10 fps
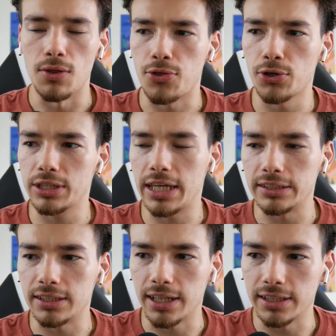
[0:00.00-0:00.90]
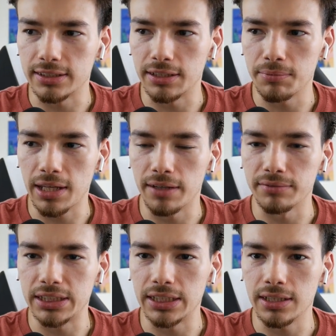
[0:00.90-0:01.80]
The third case against him that I'm
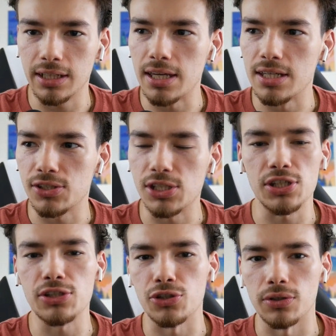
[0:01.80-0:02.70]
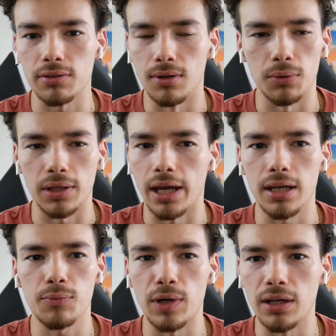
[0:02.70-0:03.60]
seeing is he's in Injured.
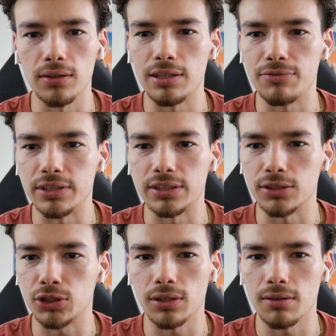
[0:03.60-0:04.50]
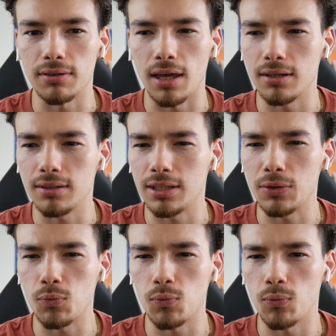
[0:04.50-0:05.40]
Okay, well, if he's injured, then
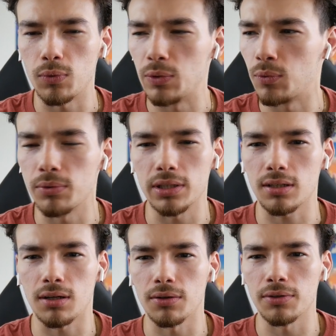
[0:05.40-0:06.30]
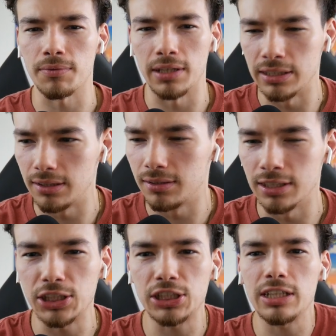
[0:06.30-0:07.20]
he he won't get called up. It,
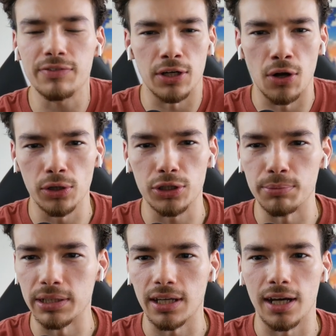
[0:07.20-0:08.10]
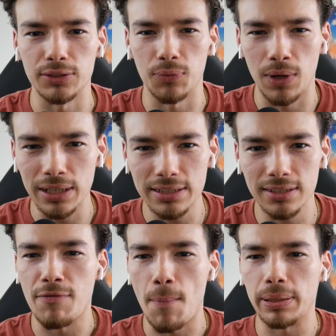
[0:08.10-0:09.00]
this isn't even an argument, guys. What?
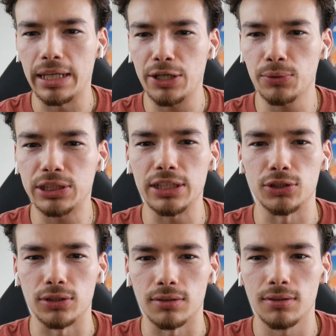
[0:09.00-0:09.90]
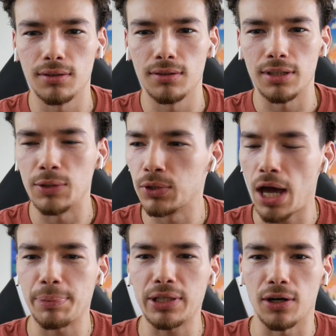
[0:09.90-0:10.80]
If a player is injured, he will
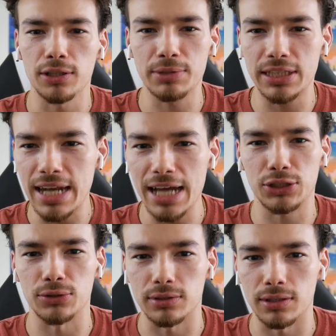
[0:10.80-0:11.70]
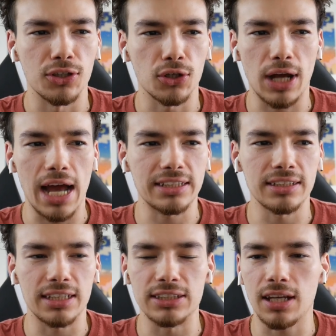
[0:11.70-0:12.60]
not be called up to the national team. Y'all are acting
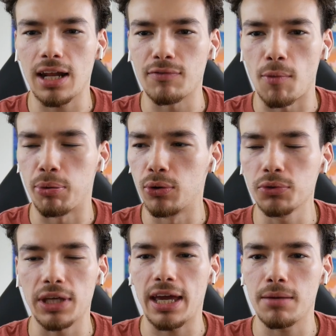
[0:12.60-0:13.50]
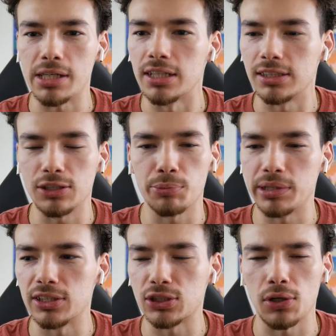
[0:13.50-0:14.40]
like he's going to have a pulled hammy and still be
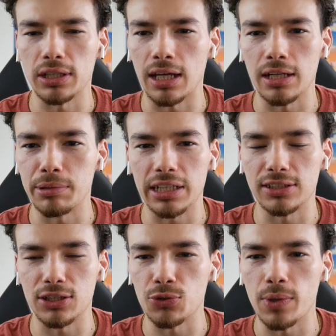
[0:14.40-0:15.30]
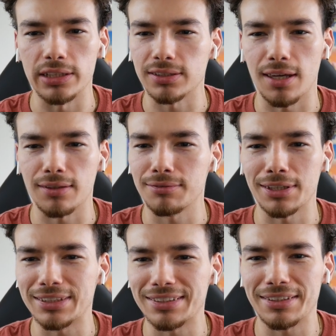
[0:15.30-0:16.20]
in the starting lineup against the U S Like,
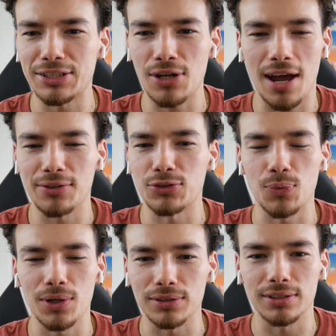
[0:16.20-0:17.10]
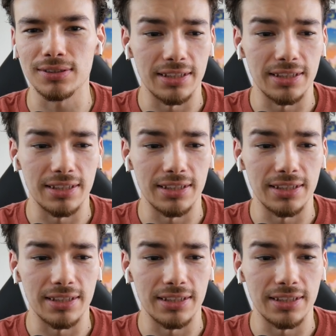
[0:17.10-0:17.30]
that's that's not how this works.